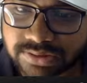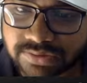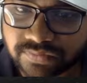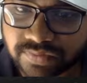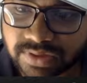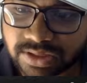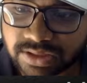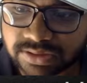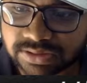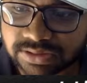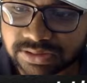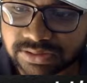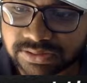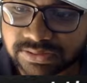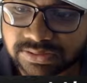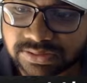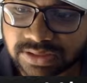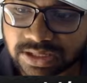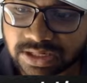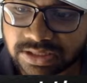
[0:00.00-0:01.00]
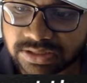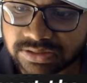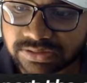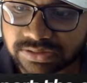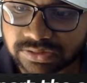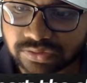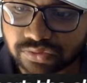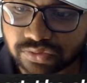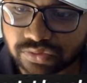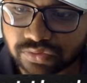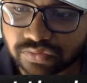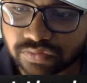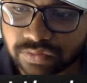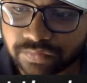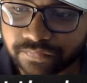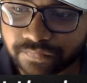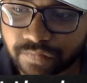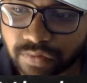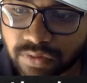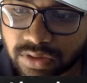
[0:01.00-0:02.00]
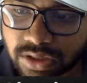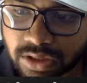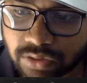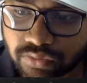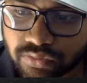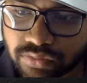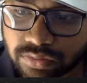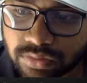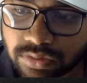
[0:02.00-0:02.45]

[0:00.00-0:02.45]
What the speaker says: well as this slide 02 for now.